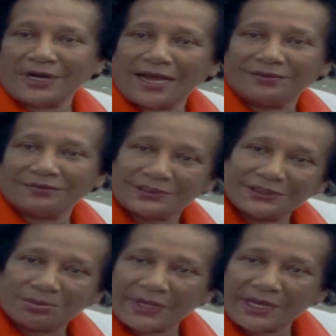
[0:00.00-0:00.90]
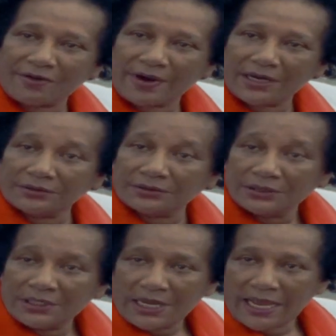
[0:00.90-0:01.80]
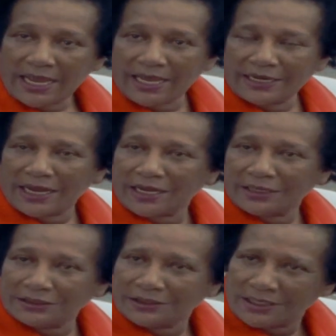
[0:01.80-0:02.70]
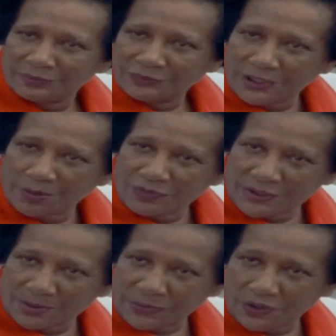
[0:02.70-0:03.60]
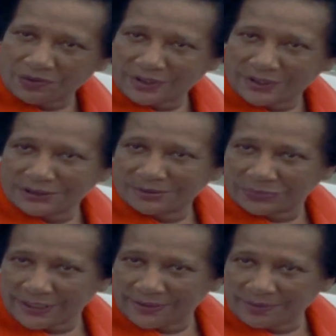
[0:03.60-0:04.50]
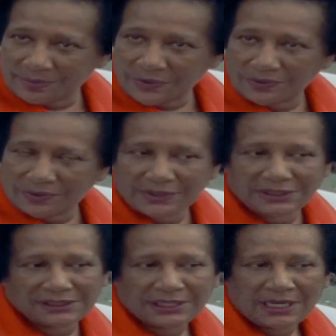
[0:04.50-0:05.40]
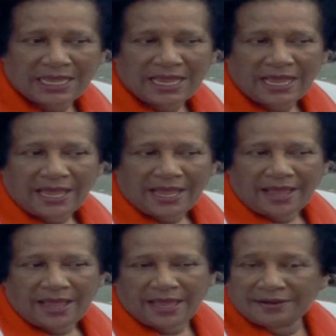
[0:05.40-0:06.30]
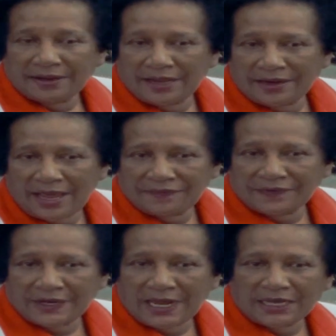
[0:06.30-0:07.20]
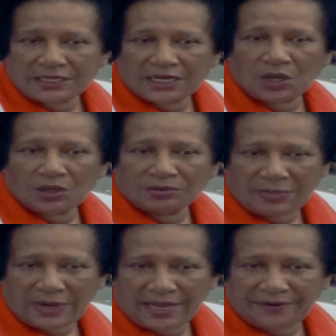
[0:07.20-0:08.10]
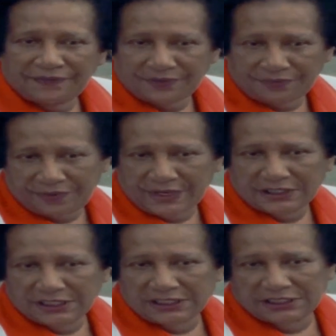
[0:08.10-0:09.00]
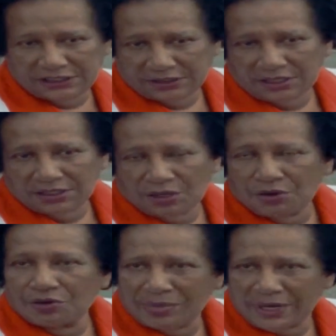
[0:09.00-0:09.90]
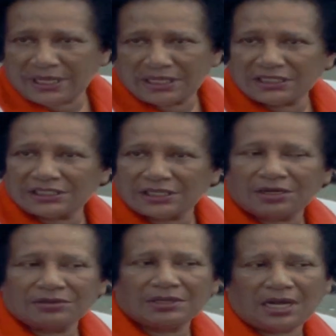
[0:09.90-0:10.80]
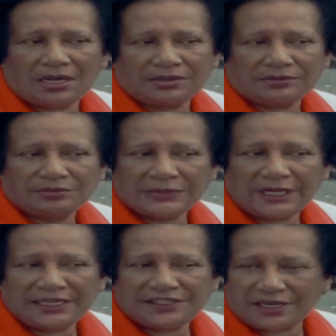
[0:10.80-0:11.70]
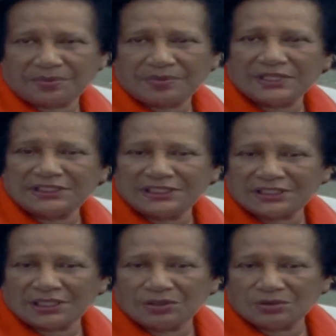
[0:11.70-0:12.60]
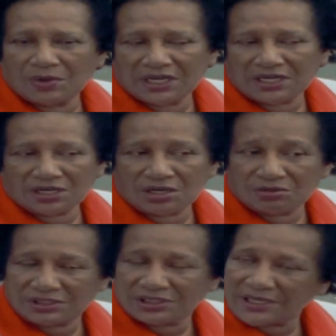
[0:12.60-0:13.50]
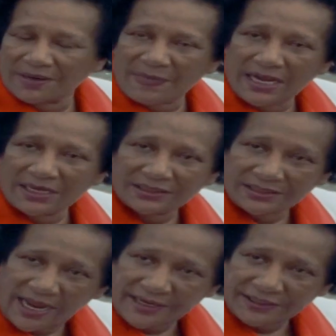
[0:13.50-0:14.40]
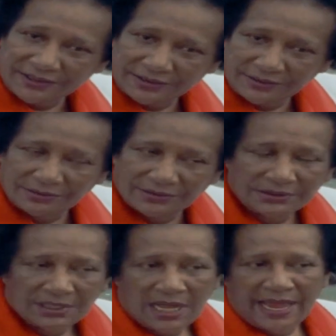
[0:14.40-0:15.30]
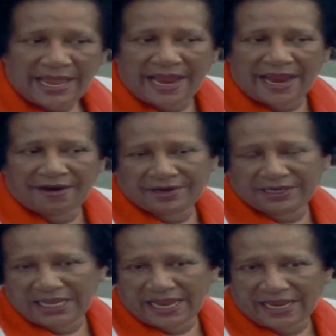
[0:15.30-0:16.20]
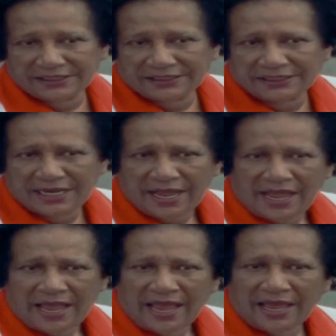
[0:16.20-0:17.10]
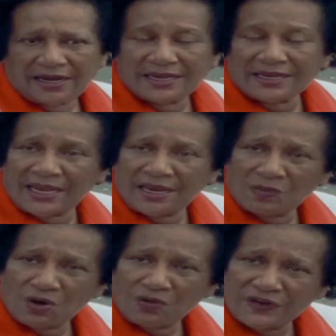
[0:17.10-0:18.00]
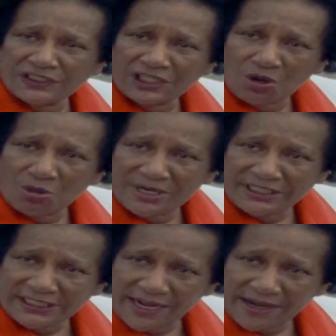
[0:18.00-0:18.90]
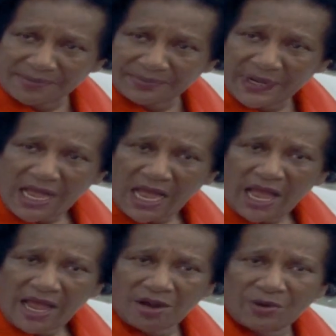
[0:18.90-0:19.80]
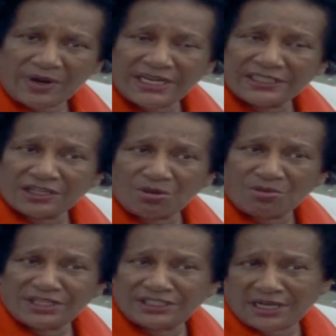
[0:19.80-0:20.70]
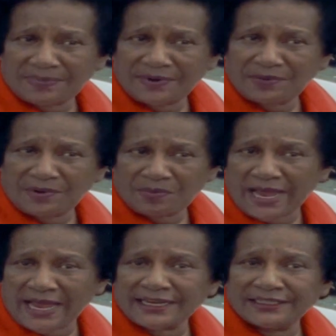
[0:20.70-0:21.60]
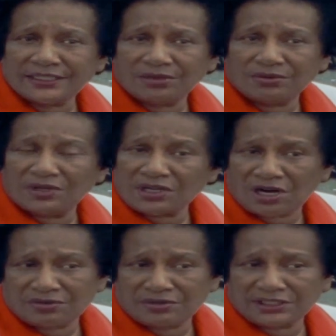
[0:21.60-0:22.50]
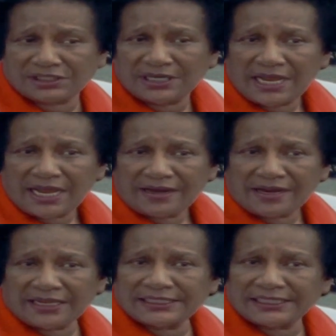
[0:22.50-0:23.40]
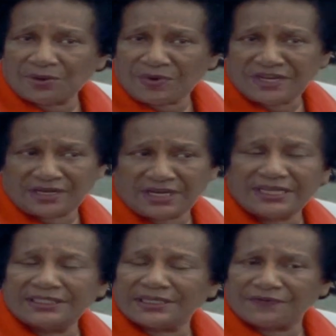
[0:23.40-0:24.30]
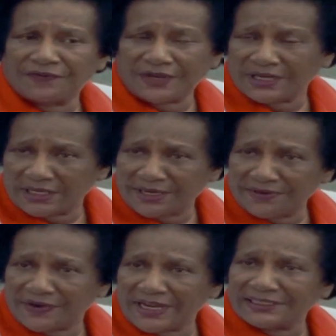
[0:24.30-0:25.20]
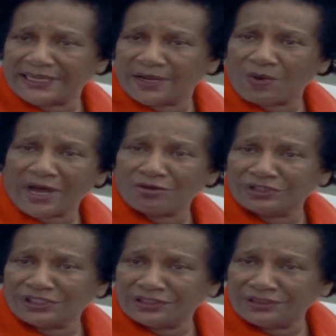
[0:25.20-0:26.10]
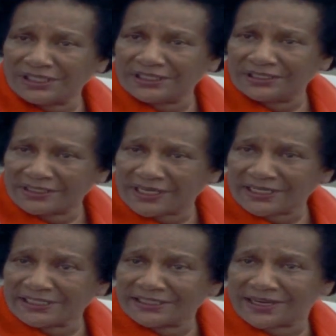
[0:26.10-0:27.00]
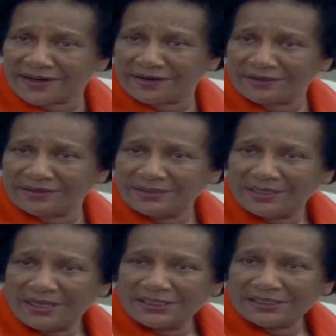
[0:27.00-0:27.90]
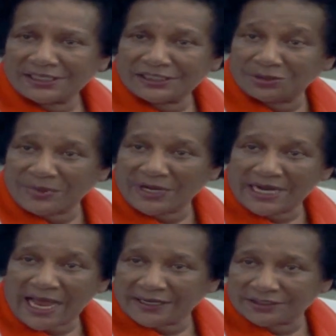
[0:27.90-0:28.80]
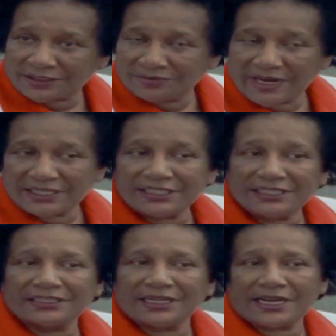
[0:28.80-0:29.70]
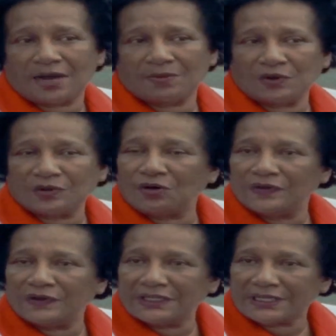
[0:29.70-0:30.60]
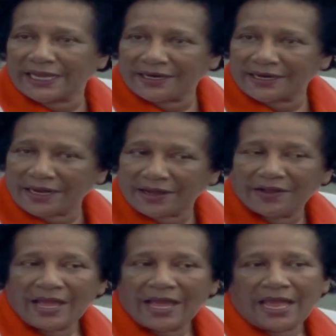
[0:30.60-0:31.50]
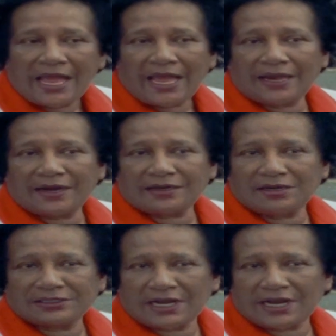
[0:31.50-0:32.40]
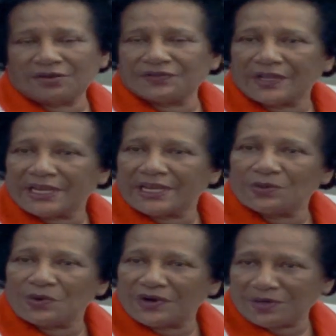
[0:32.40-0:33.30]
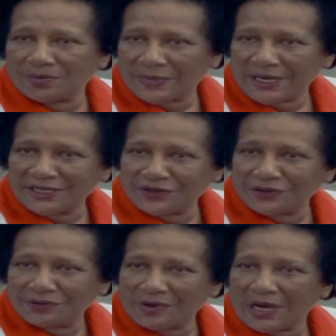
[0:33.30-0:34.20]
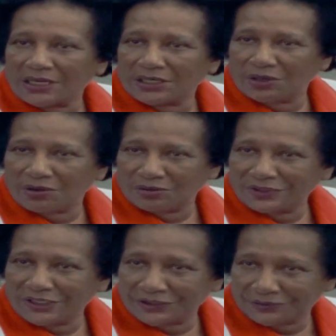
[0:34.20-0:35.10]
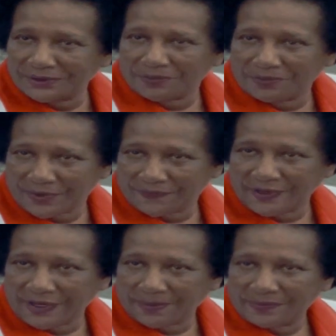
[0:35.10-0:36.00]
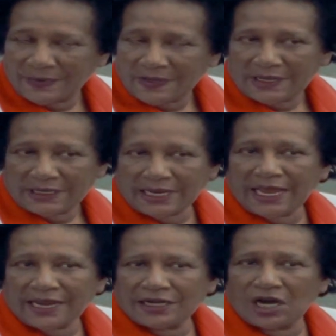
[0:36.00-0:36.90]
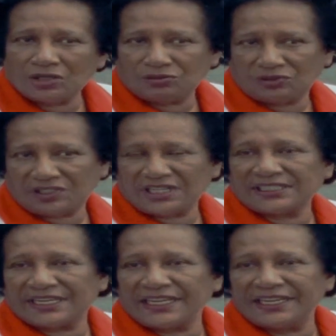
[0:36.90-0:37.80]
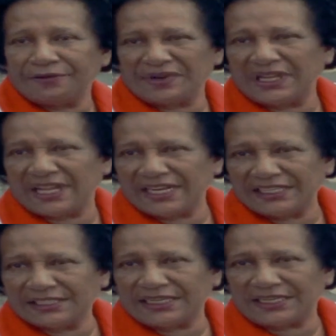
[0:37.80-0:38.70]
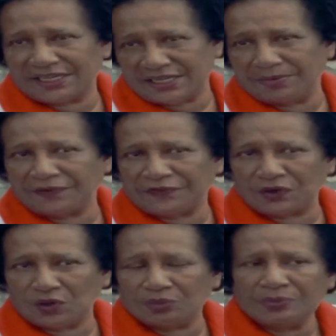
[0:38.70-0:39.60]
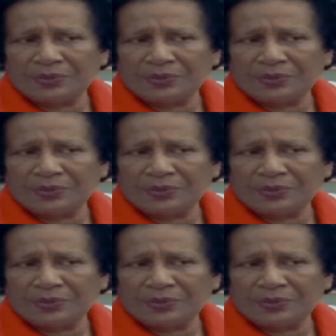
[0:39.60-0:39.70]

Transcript: out to the playground and jump with the boys and play with the boys. And then after that, my 5th grade teacher, Cora Bailey, saw me jump, and she told one of the coaches at Madison High School, Harry Lash, and he came over and saw me jump. And when he saw me jump, he went back and told the coach that said, well, you need some field events. Say, why don't you look at this girl? Say, she'll be in high school next year. Say, come on over and look at her. And of course, I don't think he wanted me to go on this trip with them. They had gone to Tuskegee Relays the year before.